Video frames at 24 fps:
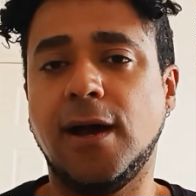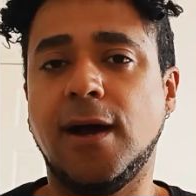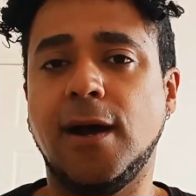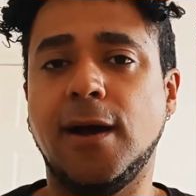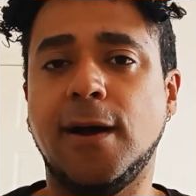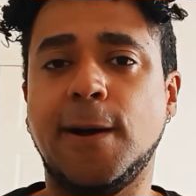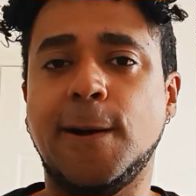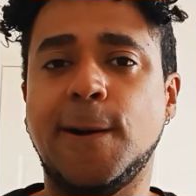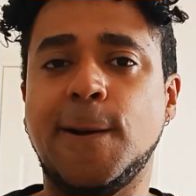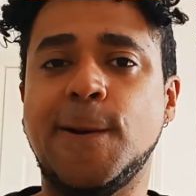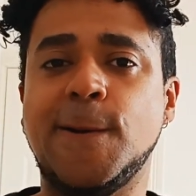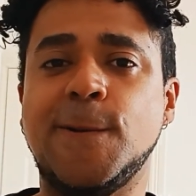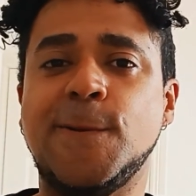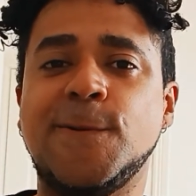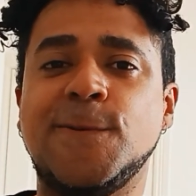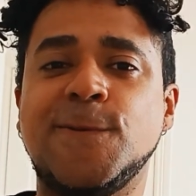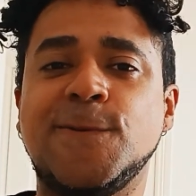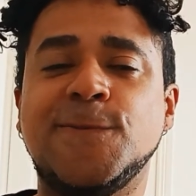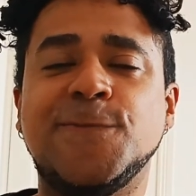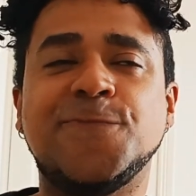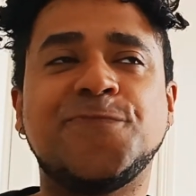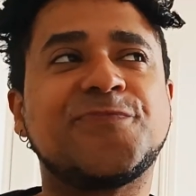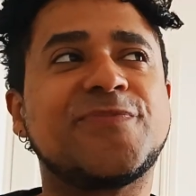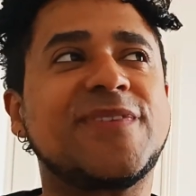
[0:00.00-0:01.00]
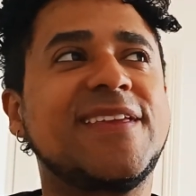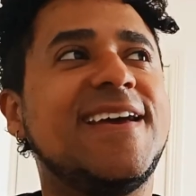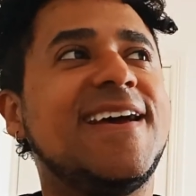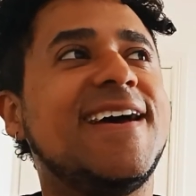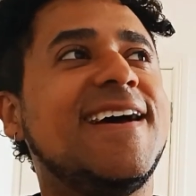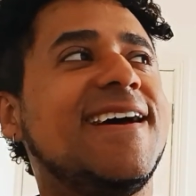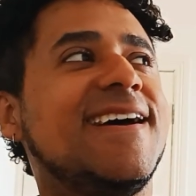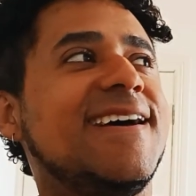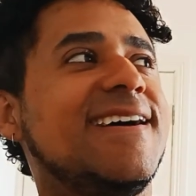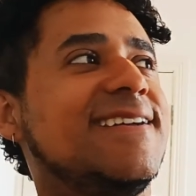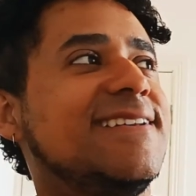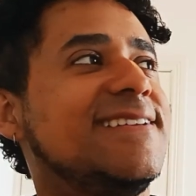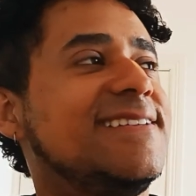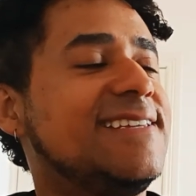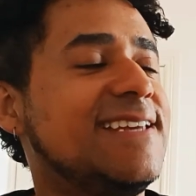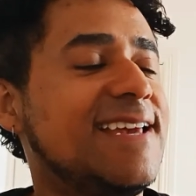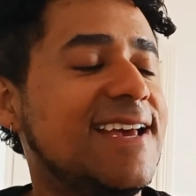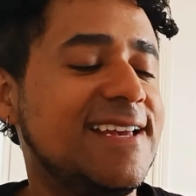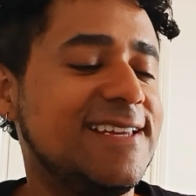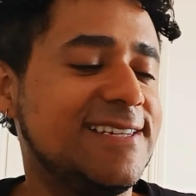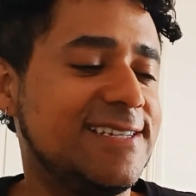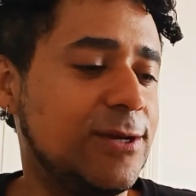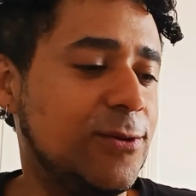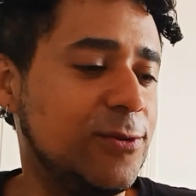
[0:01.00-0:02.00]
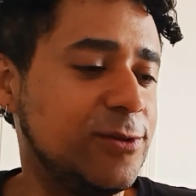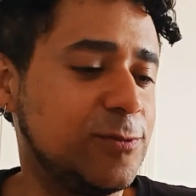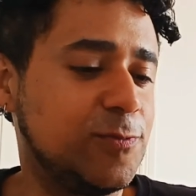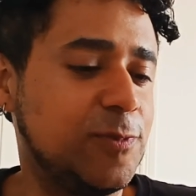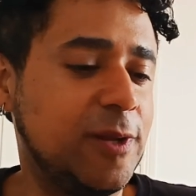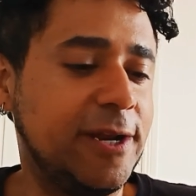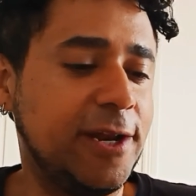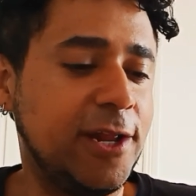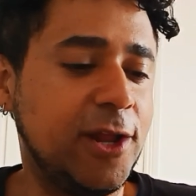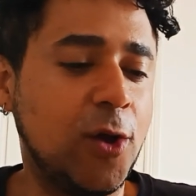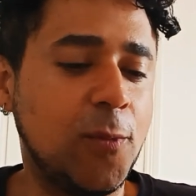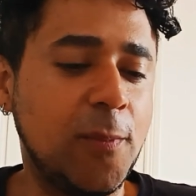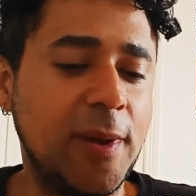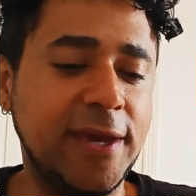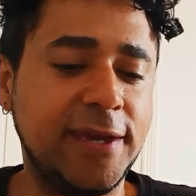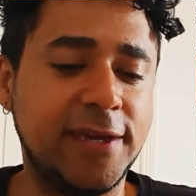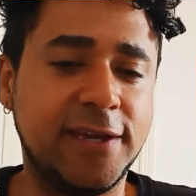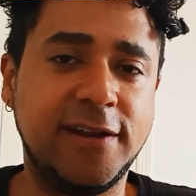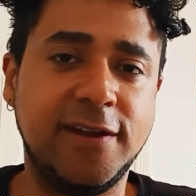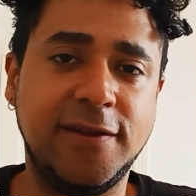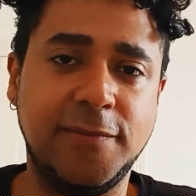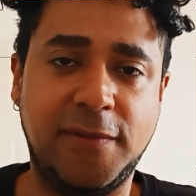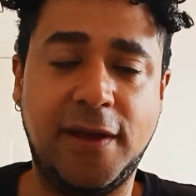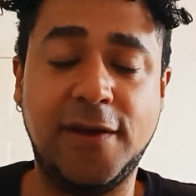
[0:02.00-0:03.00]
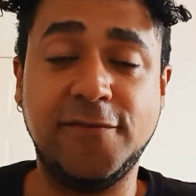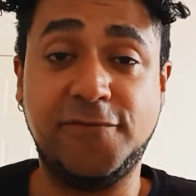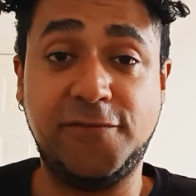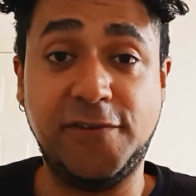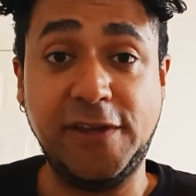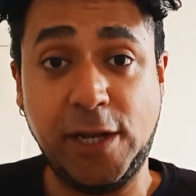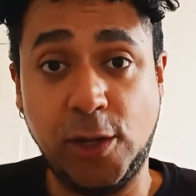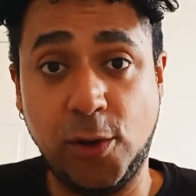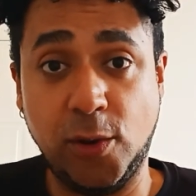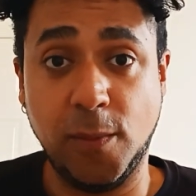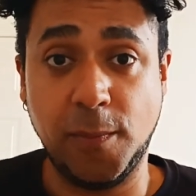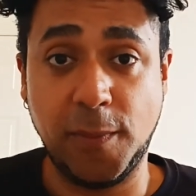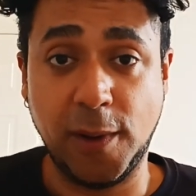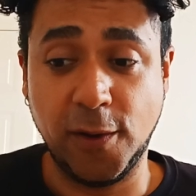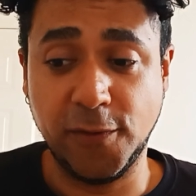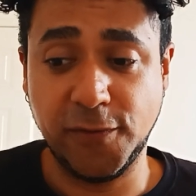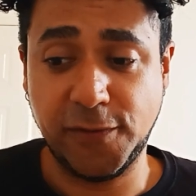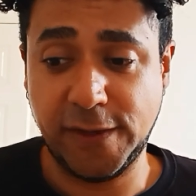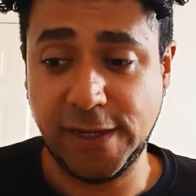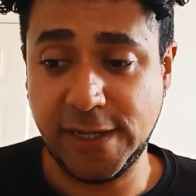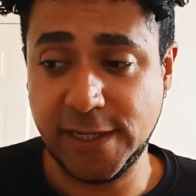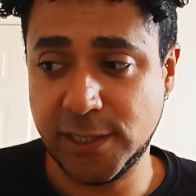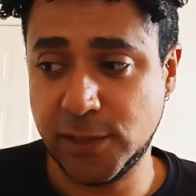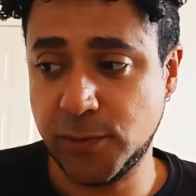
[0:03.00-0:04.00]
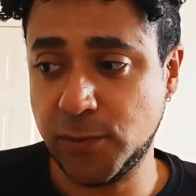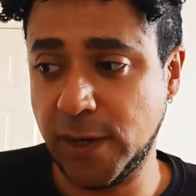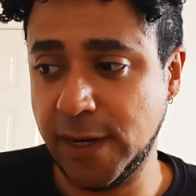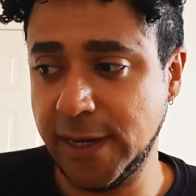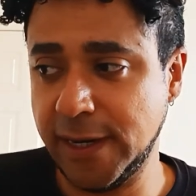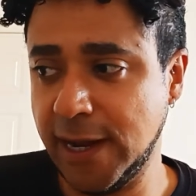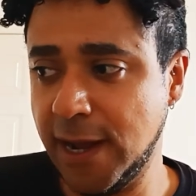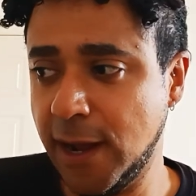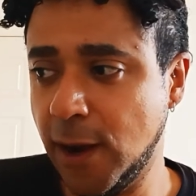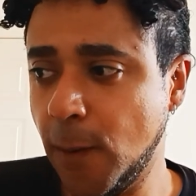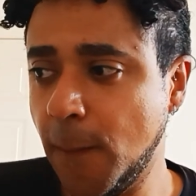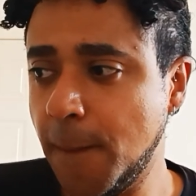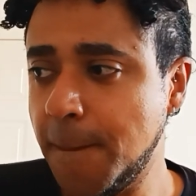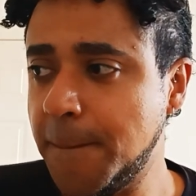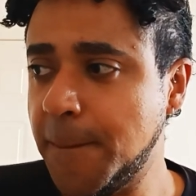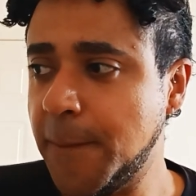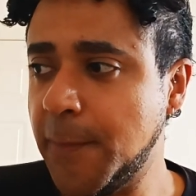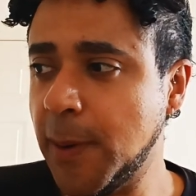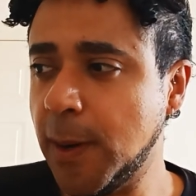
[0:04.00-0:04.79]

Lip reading: And yes, I was planning on making a video about this right now,